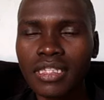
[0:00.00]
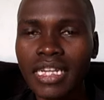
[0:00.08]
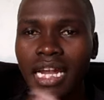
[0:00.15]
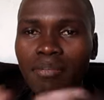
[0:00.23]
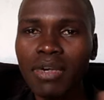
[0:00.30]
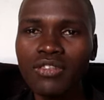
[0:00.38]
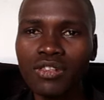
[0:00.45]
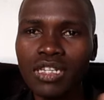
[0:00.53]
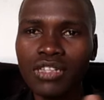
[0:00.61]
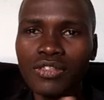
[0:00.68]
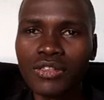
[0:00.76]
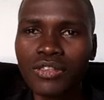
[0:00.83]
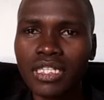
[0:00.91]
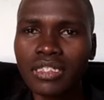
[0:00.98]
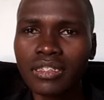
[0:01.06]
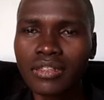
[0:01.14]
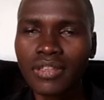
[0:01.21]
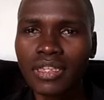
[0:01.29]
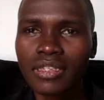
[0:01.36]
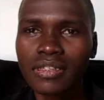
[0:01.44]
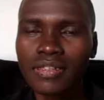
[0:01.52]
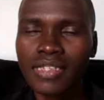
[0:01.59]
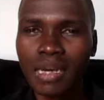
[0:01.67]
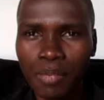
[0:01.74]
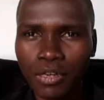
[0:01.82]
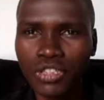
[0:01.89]
The number is on the screen.
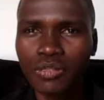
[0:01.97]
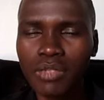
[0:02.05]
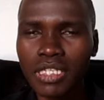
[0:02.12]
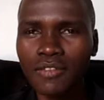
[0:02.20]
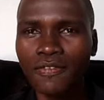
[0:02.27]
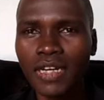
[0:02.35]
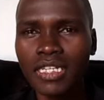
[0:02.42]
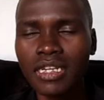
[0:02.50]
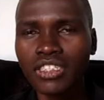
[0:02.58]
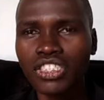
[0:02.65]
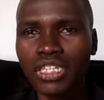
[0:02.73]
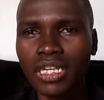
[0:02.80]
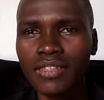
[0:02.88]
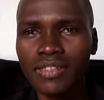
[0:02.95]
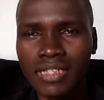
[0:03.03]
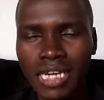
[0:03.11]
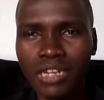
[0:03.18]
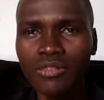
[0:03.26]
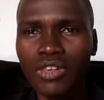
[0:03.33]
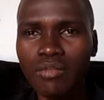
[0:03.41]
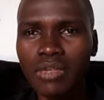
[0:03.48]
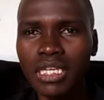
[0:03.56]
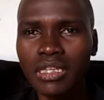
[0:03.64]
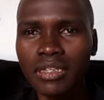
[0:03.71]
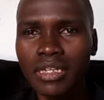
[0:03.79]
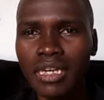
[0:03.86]
Support me financially. Stand with
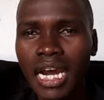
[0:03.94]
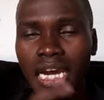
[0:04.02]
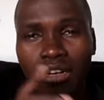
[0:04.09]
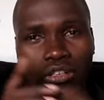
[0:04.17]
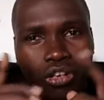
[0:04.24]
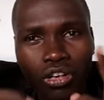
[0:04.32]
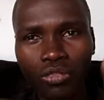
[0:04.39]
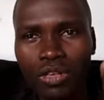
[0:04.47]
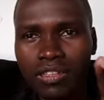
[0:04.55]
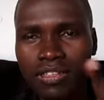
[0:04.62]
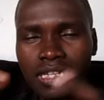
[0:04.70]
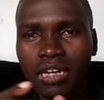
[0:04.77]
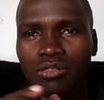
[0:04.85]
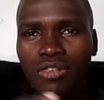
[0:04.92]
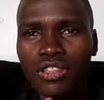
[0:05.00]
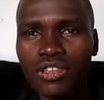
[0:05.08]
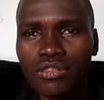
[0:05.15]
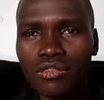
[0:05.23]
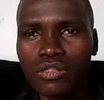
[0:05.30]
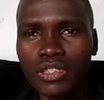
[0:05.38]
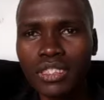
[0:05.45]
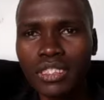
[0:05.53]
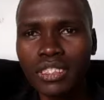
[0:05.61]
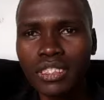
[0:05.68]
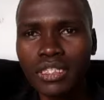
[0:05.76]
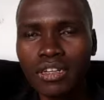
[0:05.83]
me and God will stand with you.
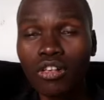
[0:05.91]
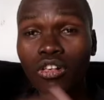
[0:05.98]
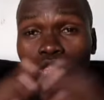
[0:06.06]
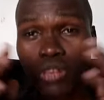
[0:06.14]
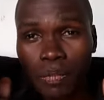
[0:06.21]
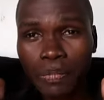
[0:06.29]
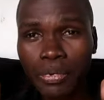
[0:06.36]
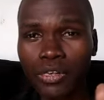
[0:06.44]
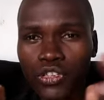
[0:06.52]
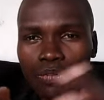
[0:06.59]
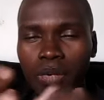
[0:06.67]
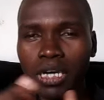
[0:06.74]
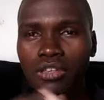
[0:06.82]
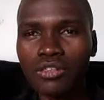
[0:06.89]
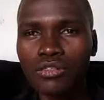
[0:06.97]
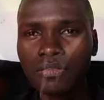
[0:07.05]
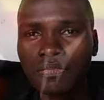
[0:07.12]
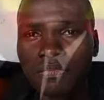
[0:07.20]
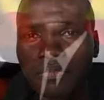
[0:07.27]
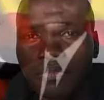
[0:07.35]
God will prosper you.